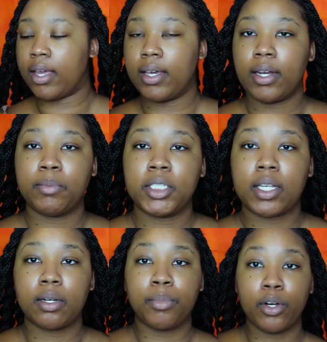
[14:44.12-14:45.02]
And I'm just
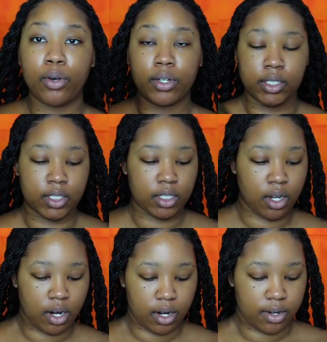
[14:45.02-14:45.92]
gonna put on the
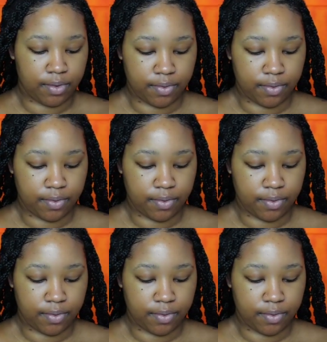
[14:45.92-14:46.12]
scarf.